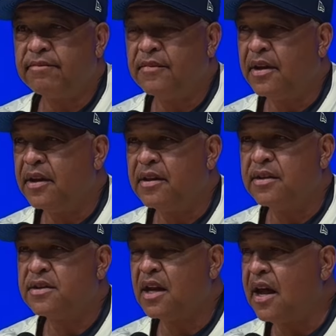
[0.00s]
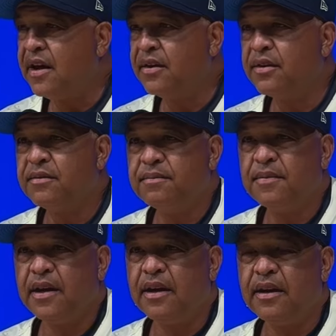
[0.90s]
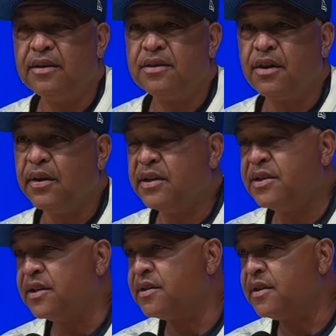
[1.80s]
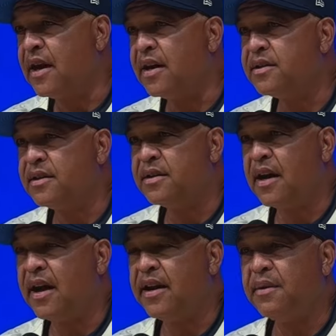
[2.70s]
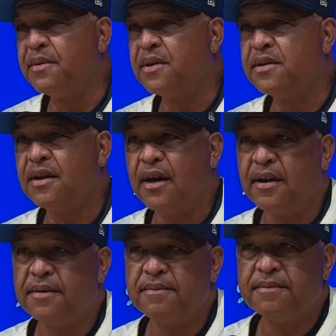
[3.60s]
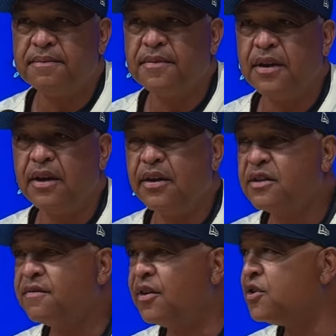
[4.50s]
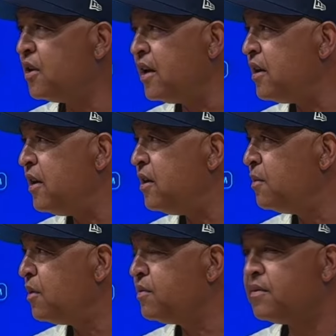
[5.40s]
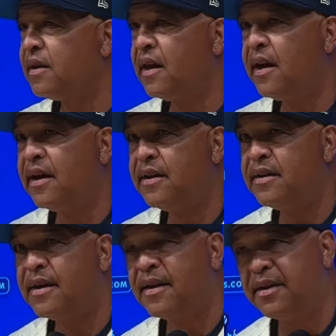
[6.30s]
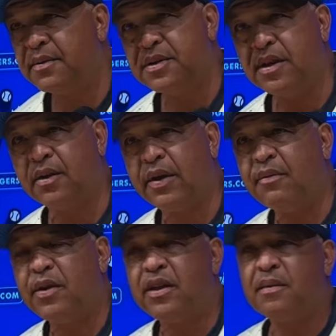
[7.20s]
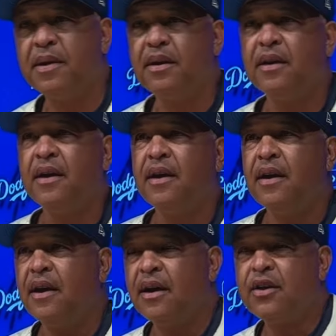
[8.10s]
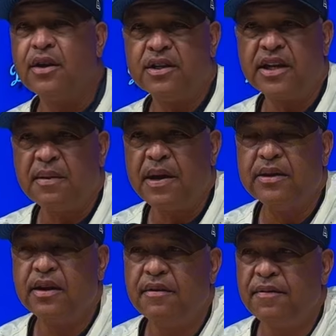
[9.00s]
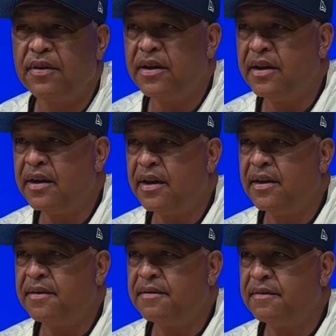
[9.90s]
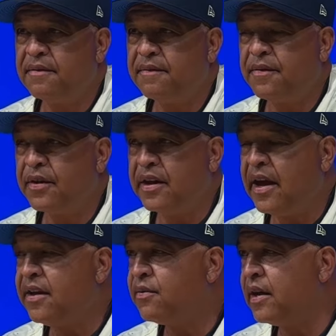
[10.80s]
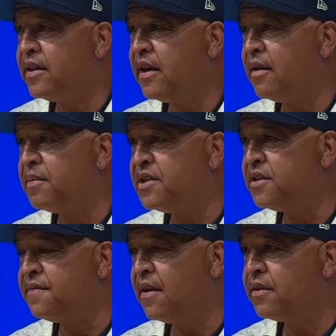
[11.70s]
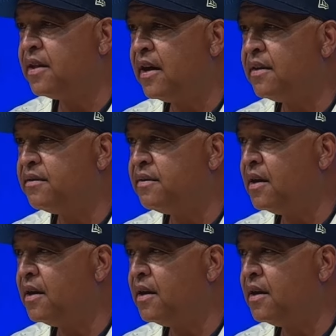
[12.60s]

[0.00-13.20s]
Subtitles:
the slider, and so it's just, yeah, tonight he was, he was virtually unhittable, and he was in a great rhythm, and could have set him out there for the eighth right there, but just felt that,